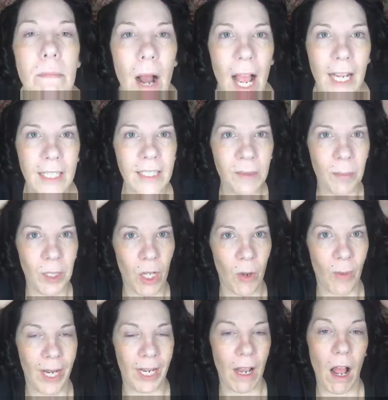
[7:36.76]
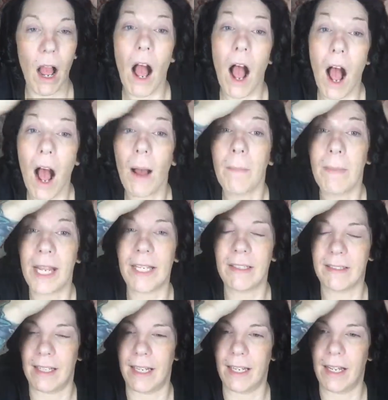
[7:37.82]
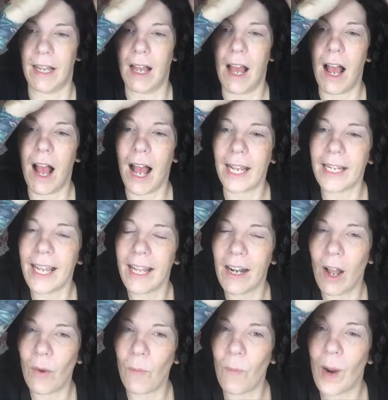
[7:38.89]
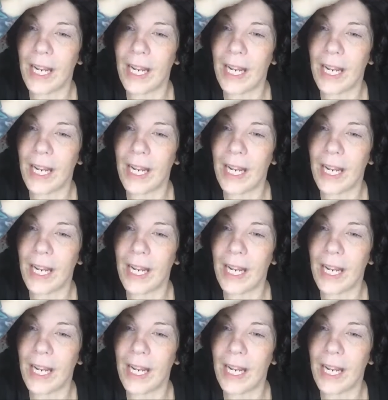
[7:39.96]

mind-blowing, amazing. I cannot